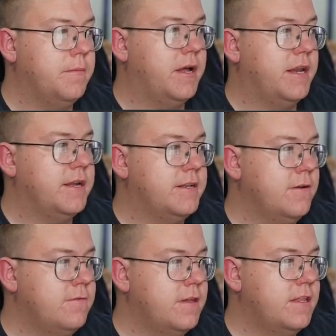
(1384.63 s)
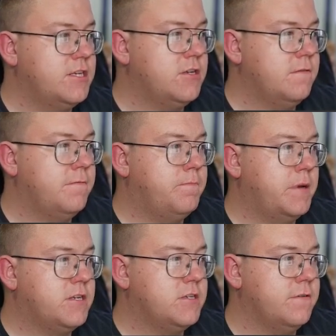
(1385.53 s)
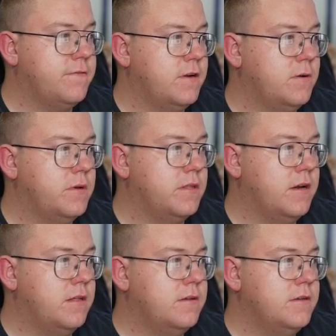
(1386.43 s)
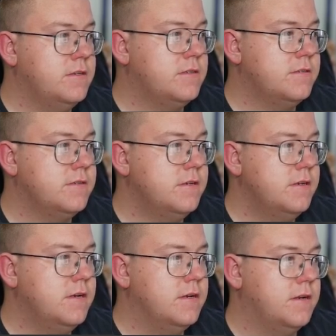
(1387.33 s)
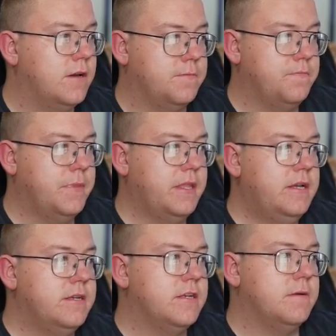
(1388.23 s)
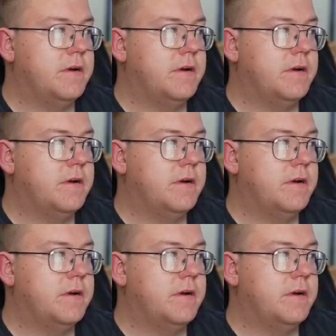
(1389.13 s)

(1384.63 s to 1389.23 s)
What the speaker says: they don't think they show a picture of her with others. No. So, but I think